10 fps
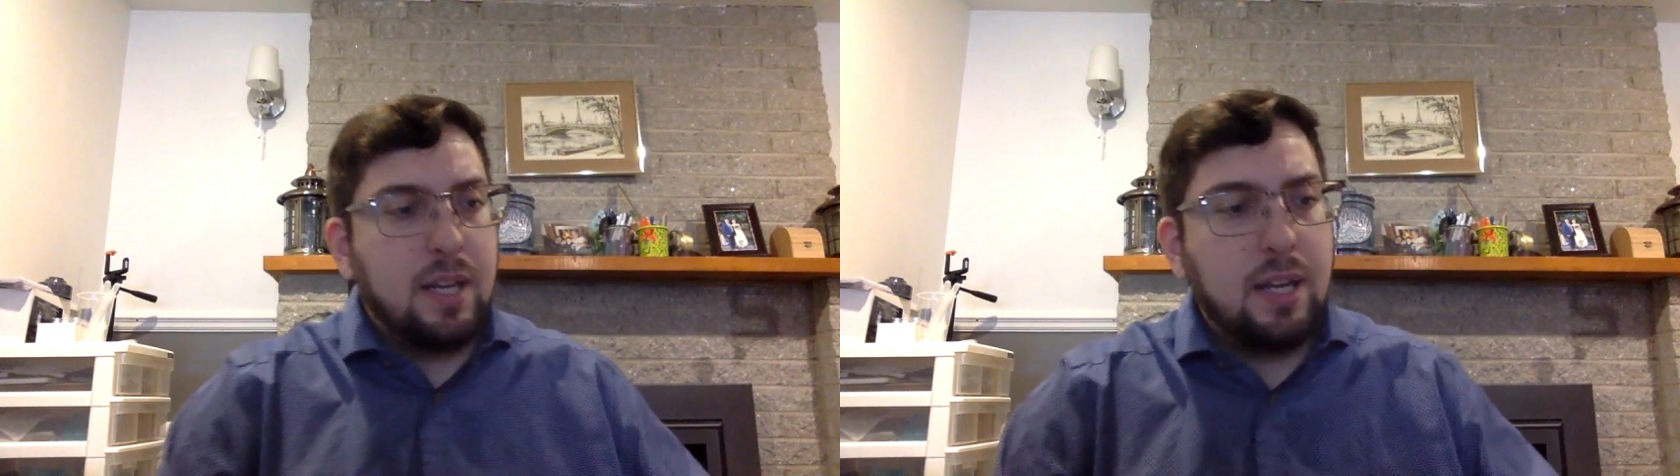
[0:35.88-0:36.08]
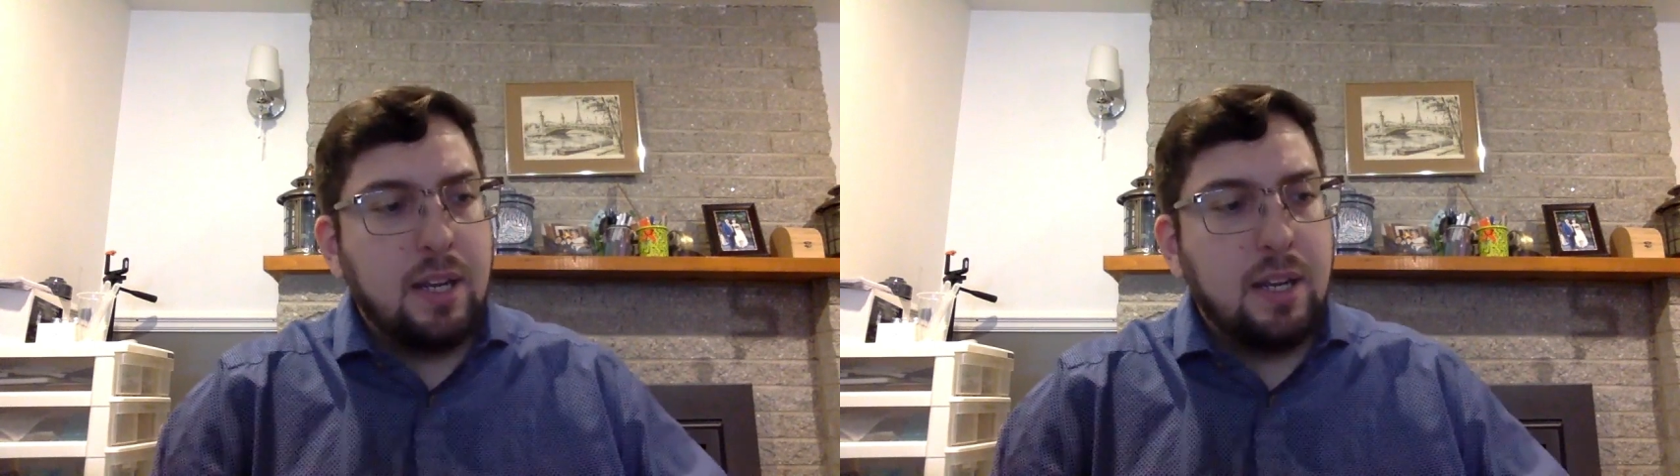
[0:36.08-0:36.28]

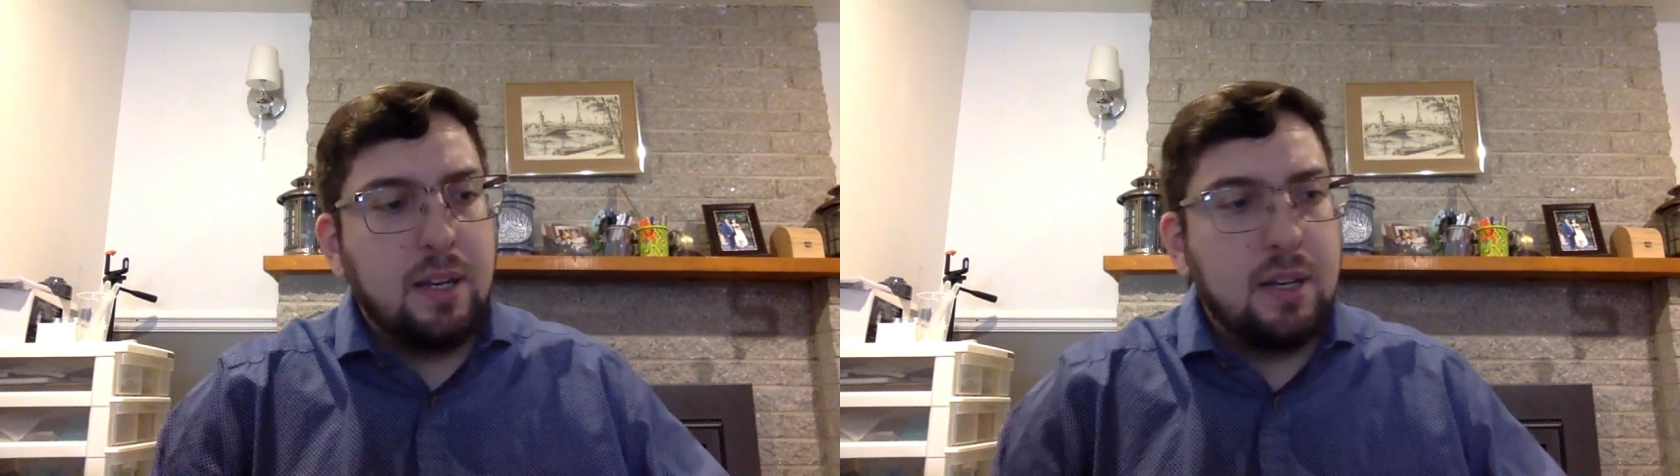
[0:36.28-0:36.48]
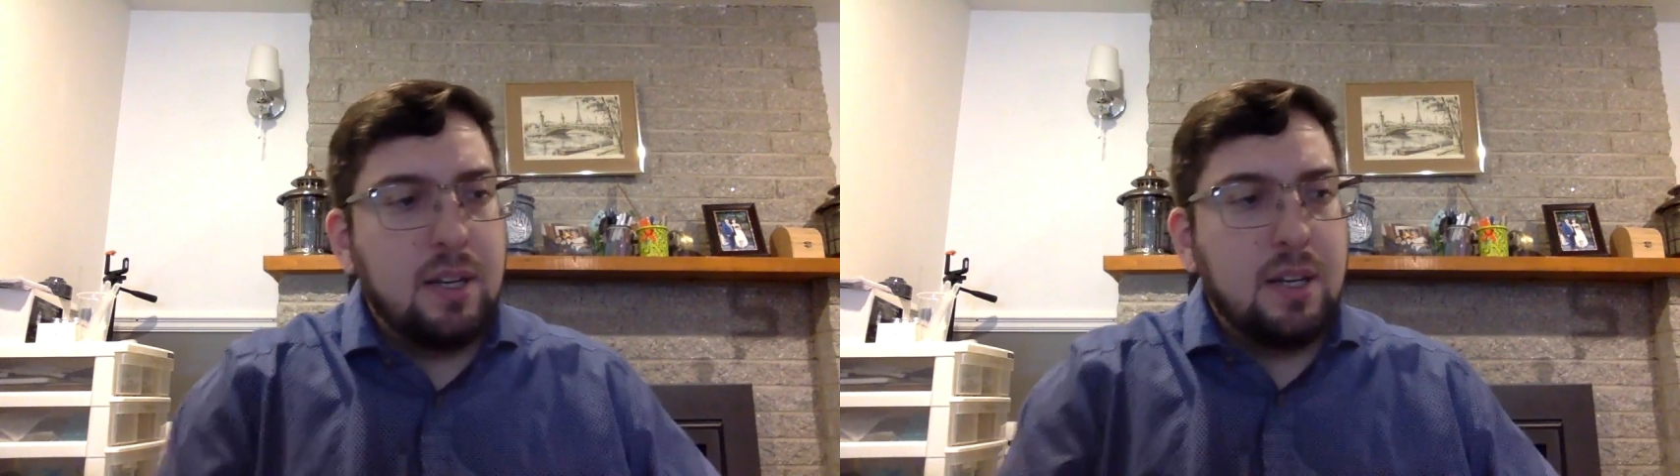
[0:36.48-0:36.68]
I
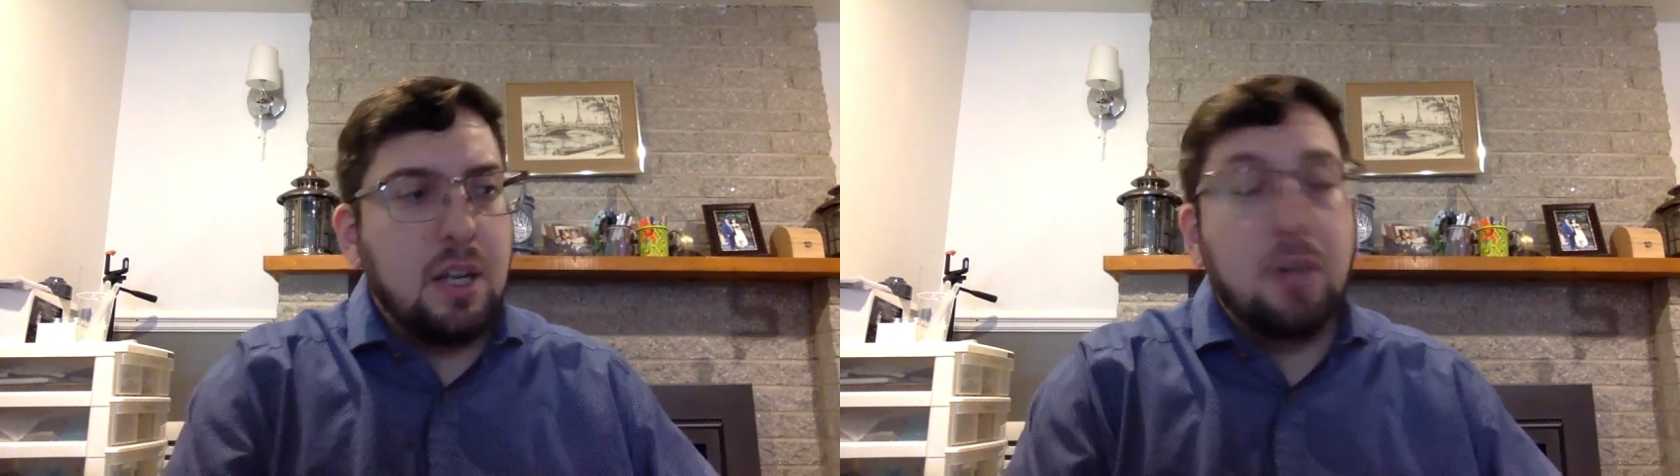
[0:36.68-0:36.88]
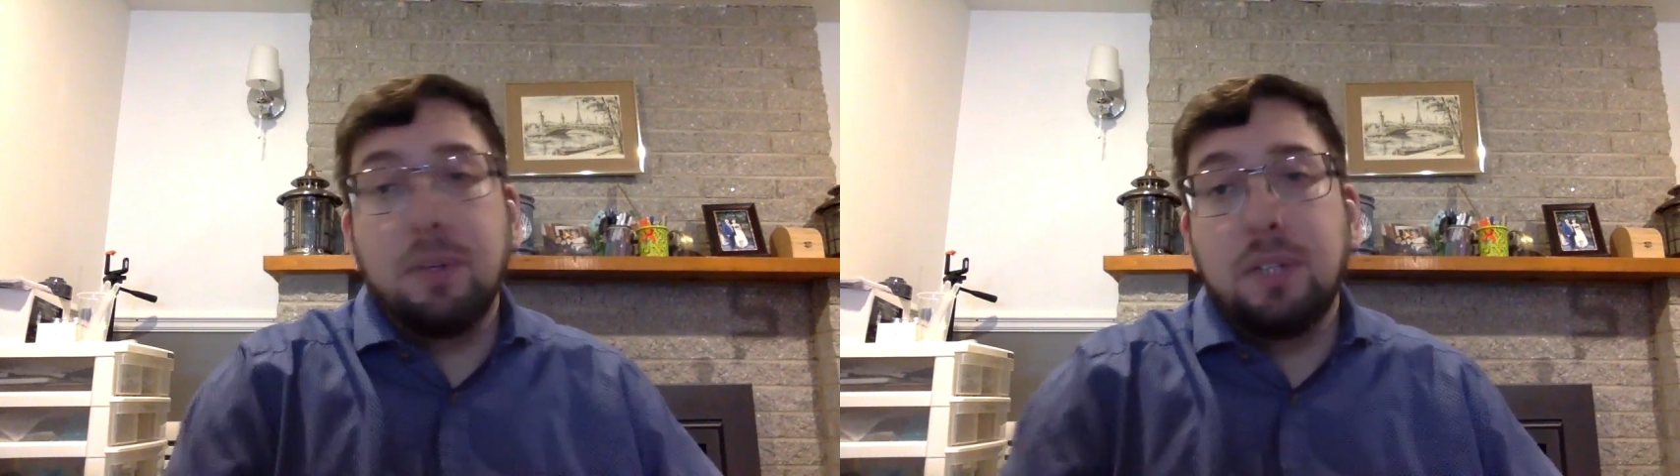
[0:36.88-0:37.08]

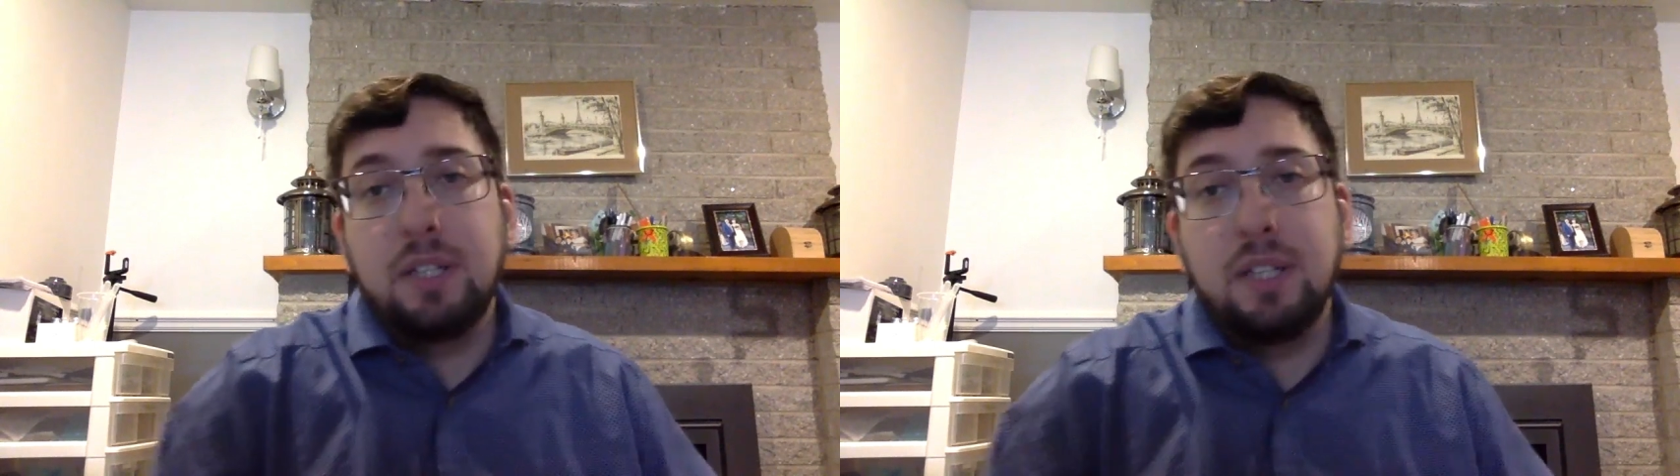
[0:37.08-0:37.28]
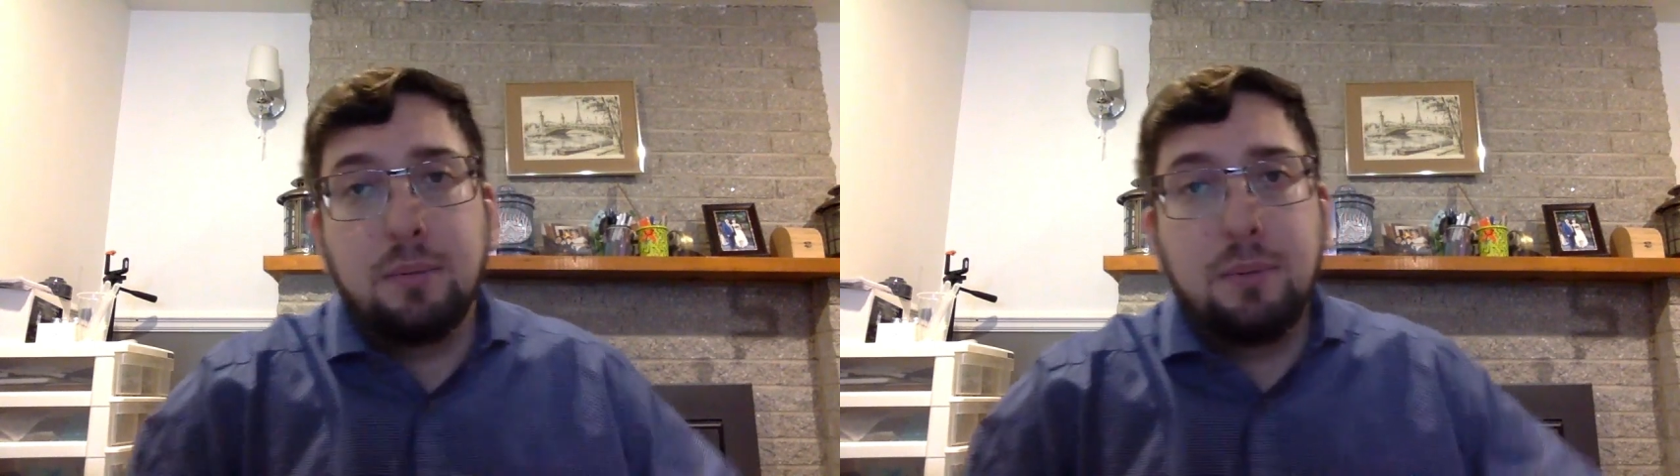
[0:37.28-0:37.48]
already
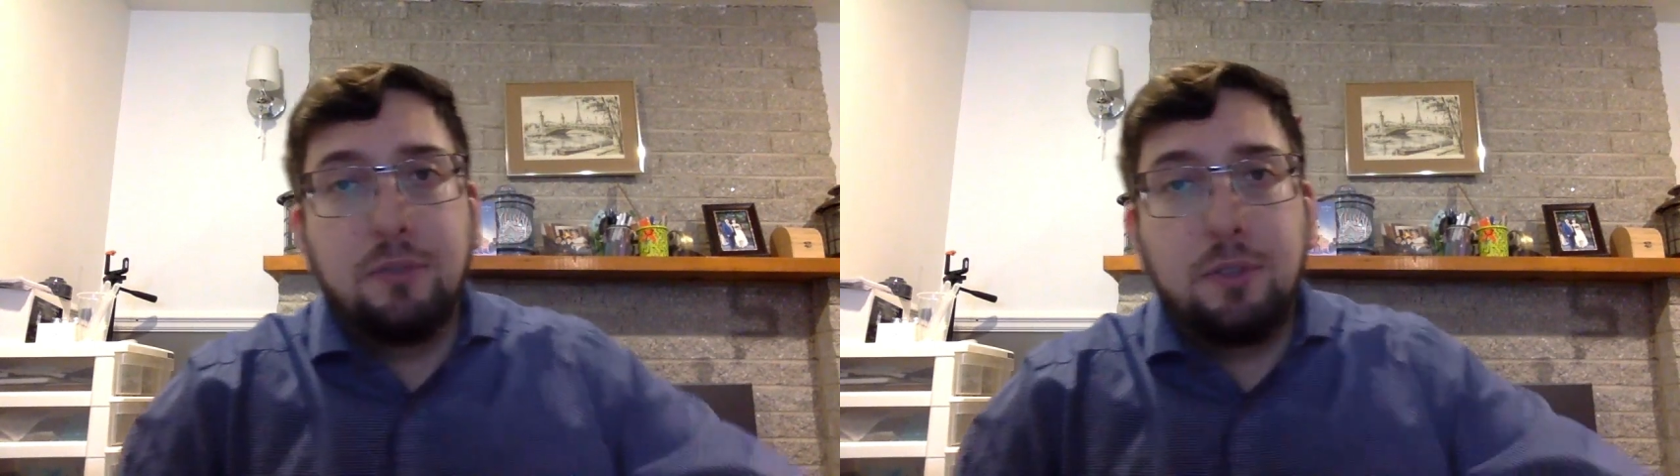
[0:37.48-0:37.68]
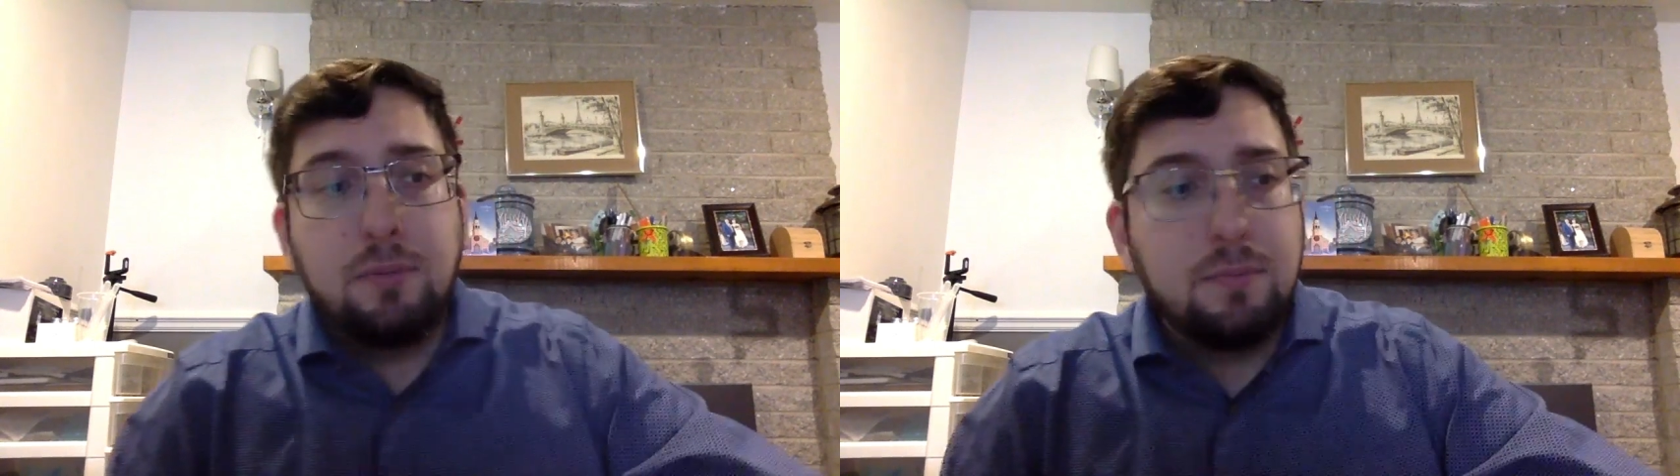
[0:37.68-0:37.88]
did a
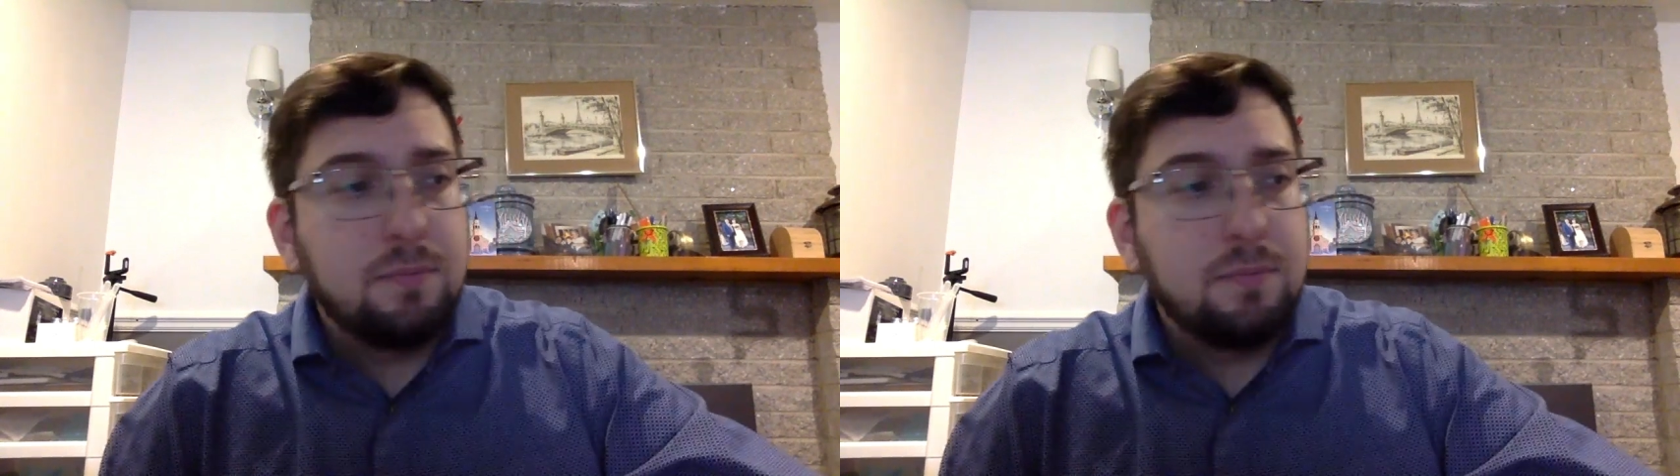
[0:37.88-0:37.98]
review.